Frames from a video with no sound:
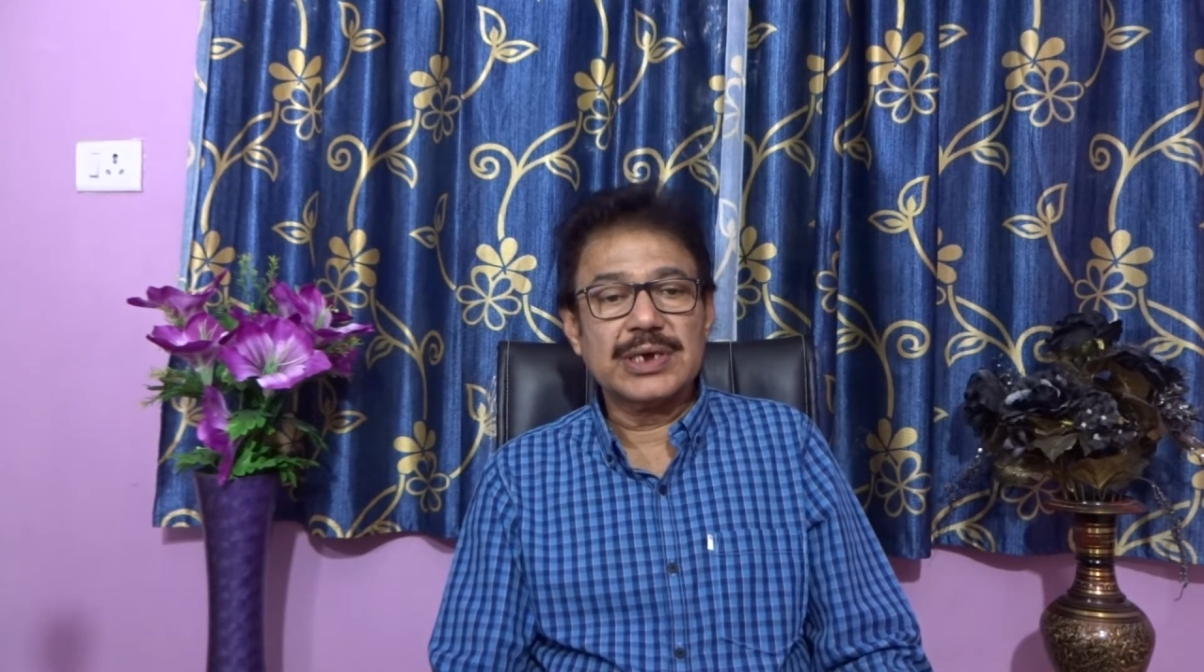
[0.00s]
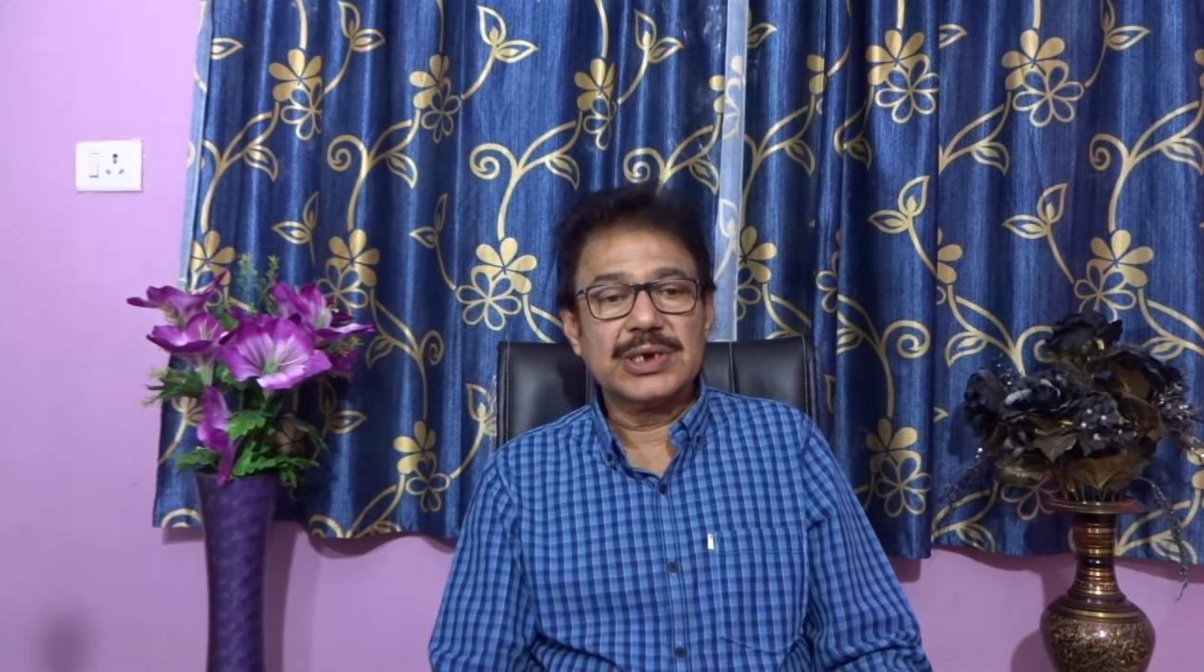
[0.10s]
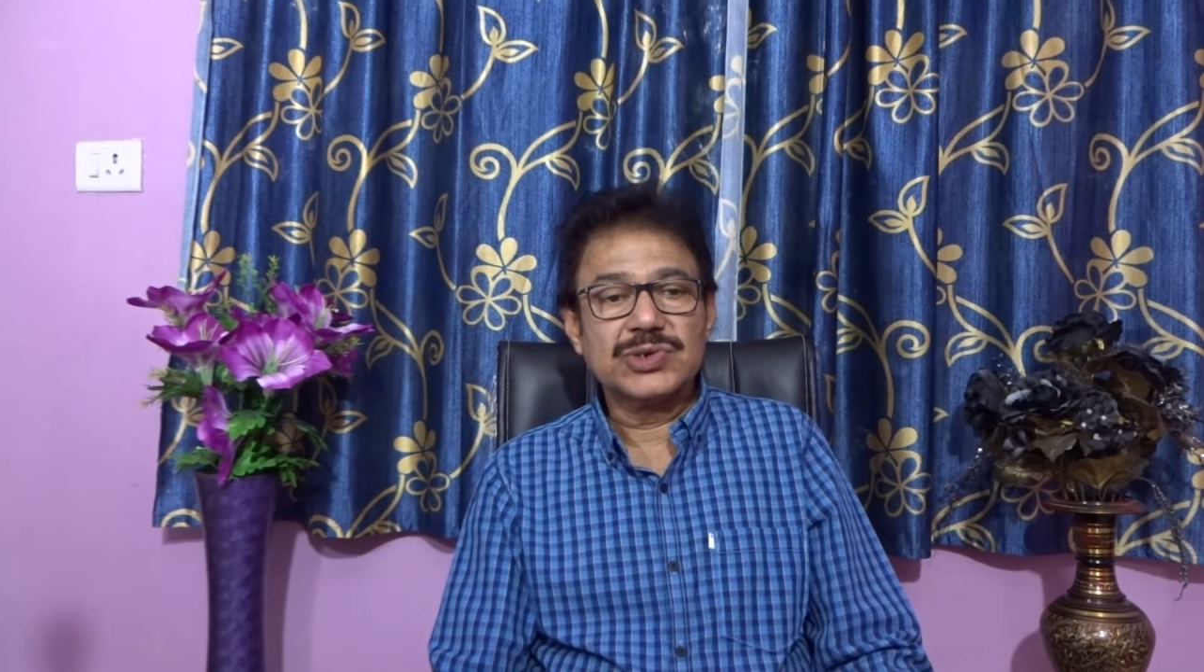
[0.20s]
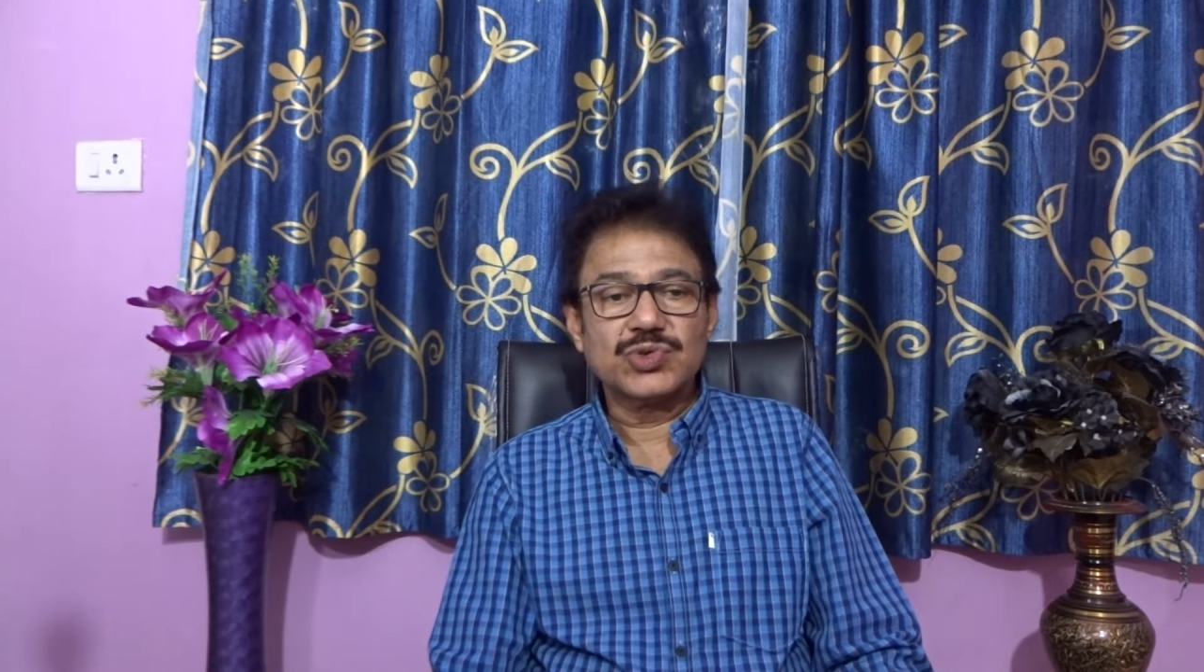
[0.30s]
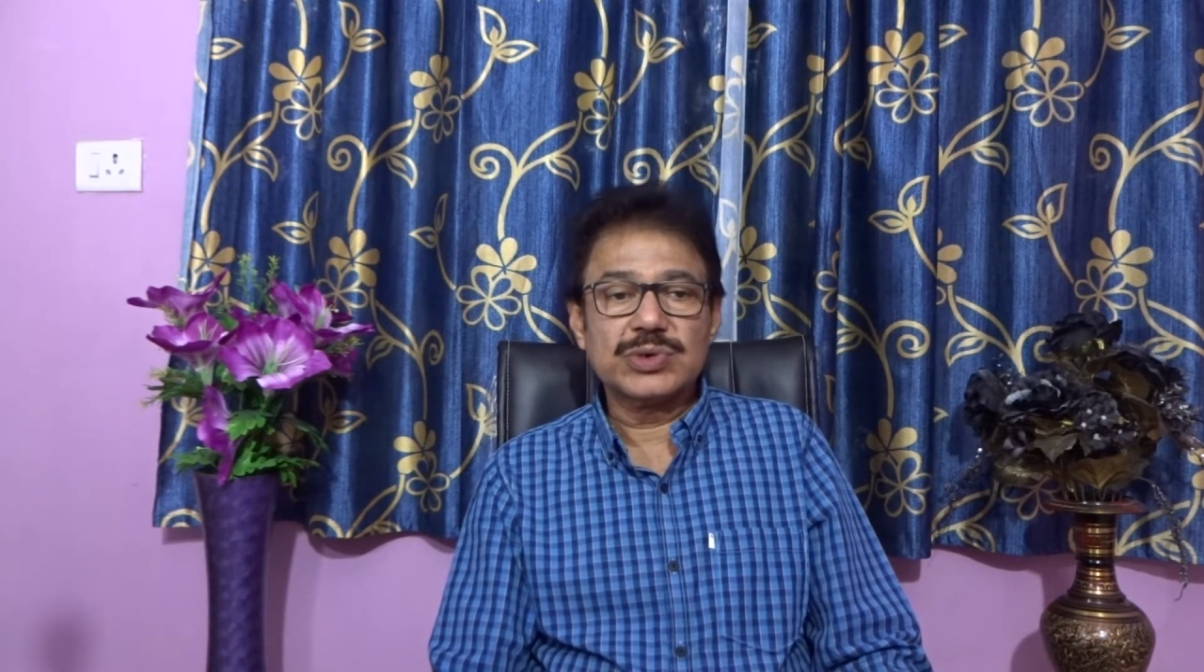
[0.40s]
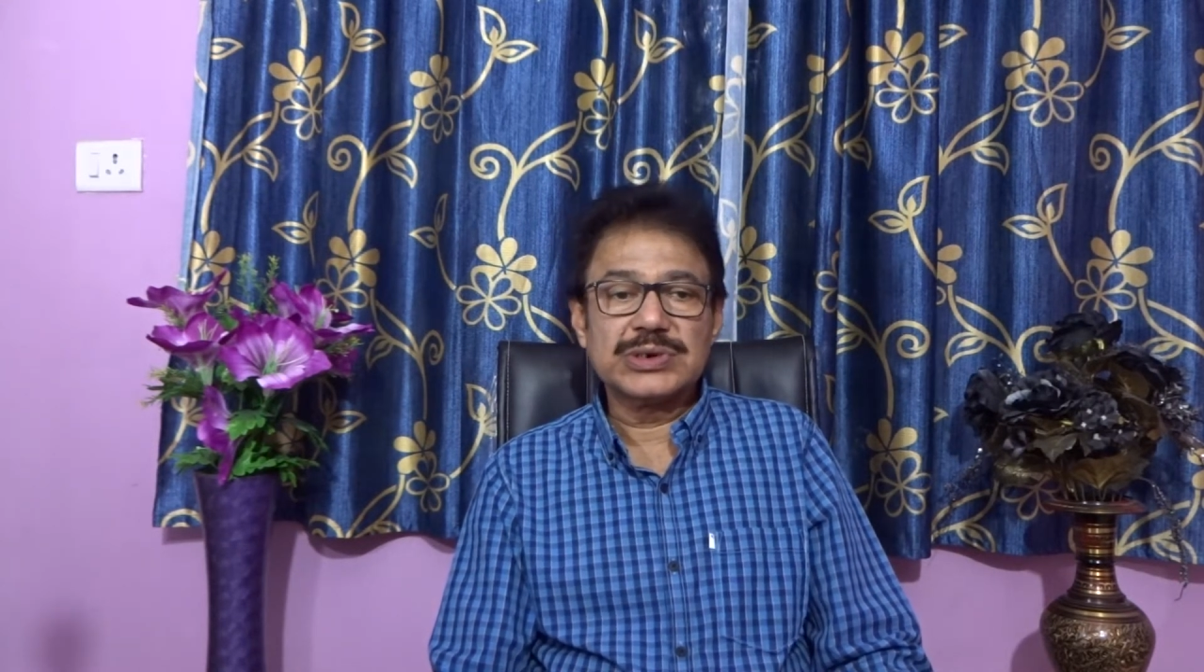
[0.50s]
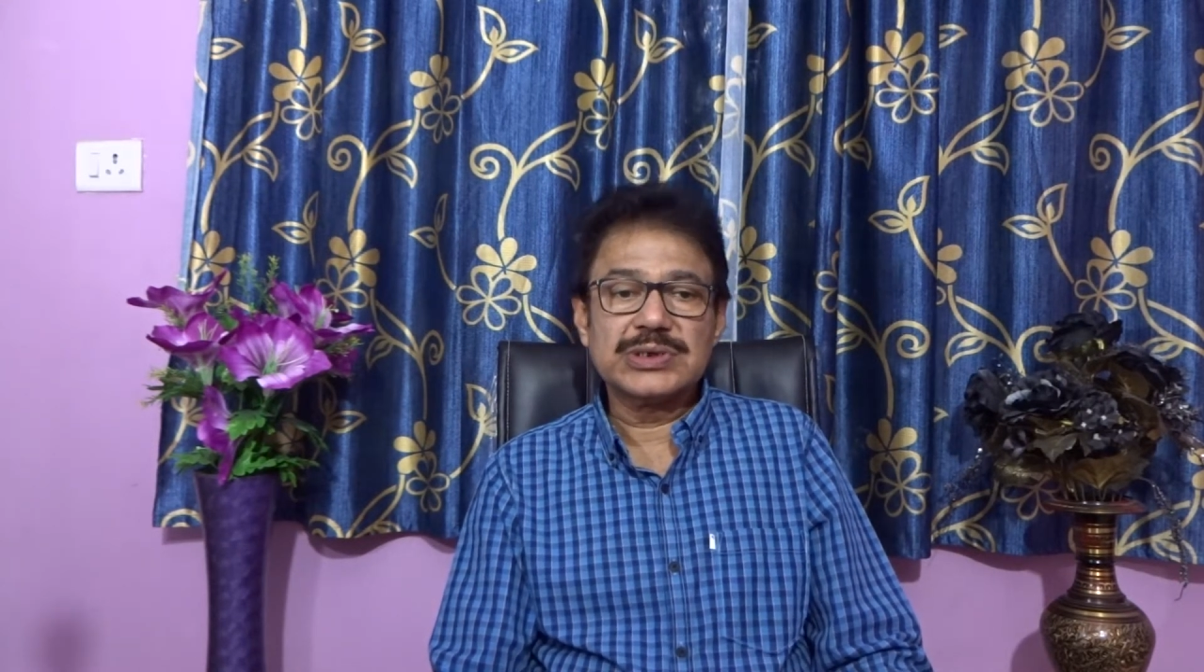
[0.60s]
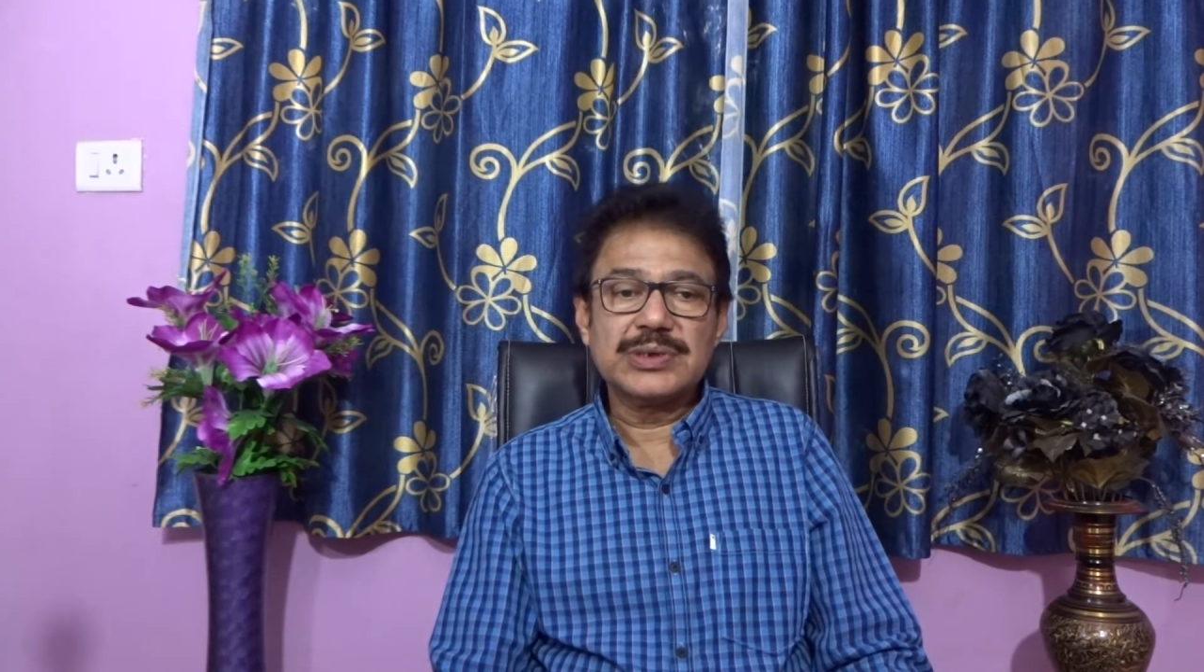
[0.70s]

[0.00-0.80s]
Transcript: so it is